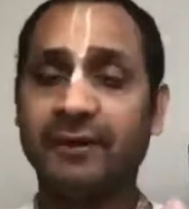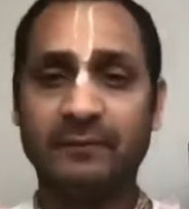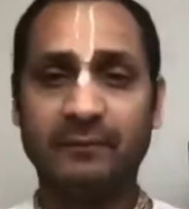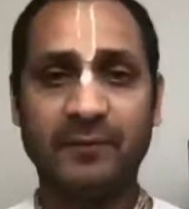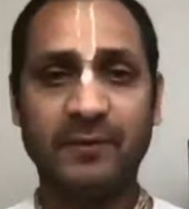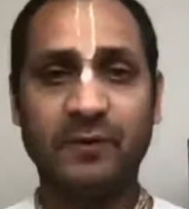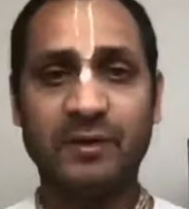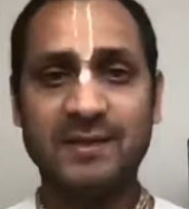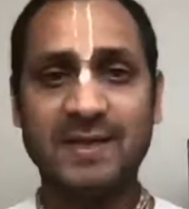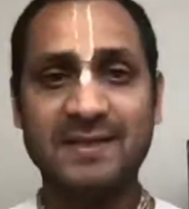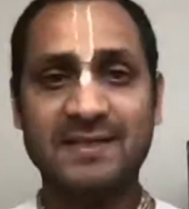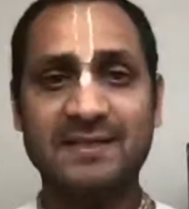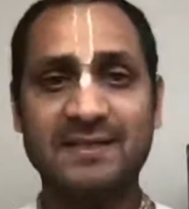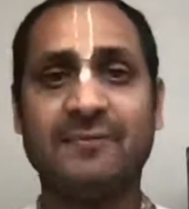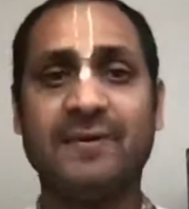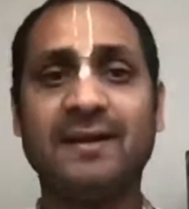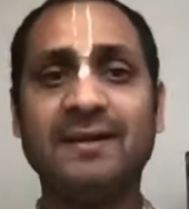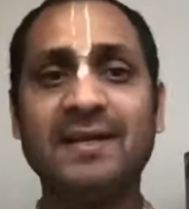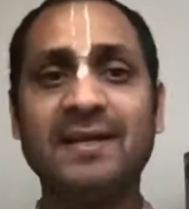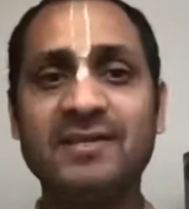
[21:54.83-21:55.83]
because it's the
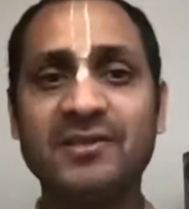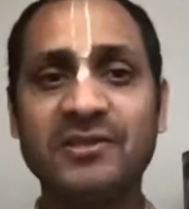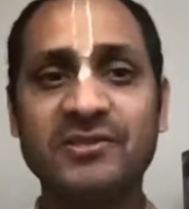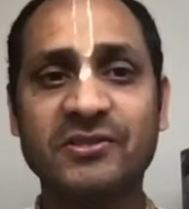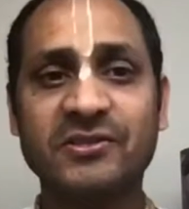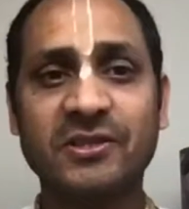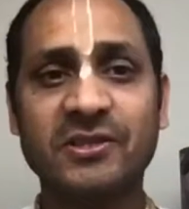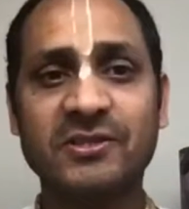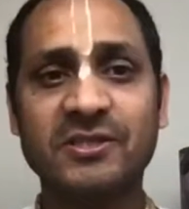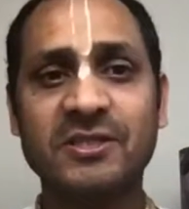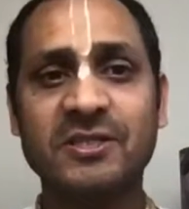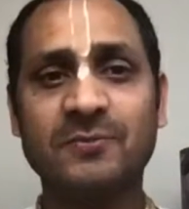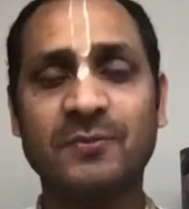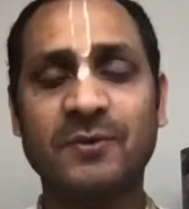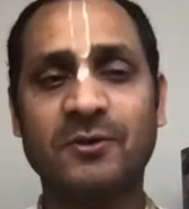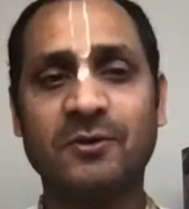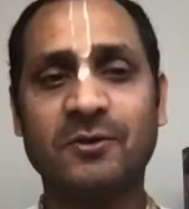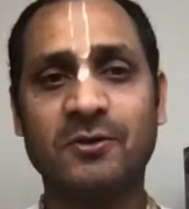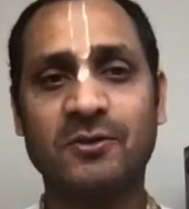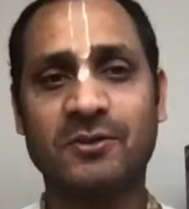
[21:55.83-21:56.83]
final instructions,
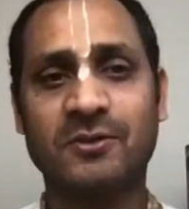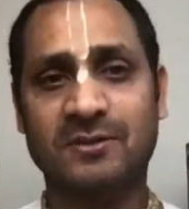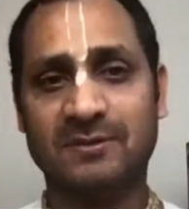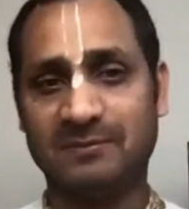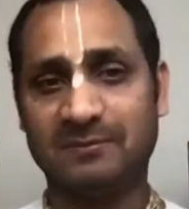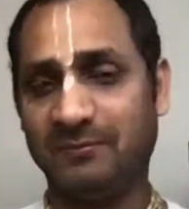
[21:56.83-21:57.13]
because